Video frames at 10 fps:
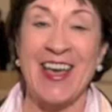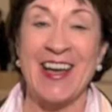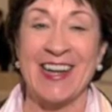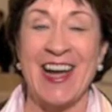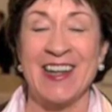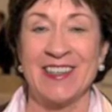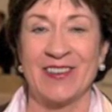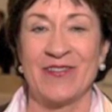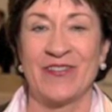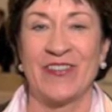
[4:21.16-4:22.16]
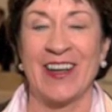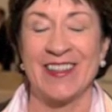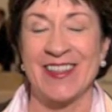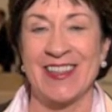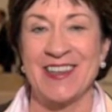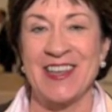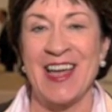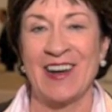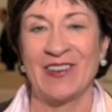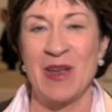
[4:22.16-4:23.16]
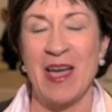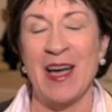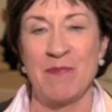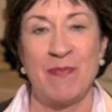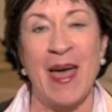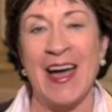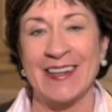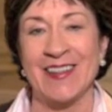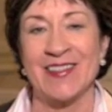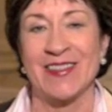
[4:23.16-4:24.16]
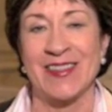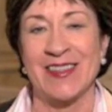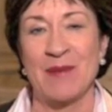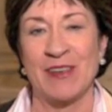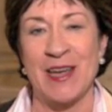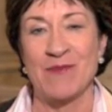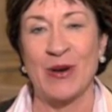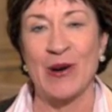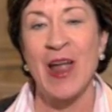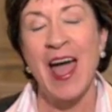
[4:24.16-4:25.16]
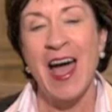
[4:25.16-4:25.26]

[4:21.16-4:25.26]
that kind of sit down back in September.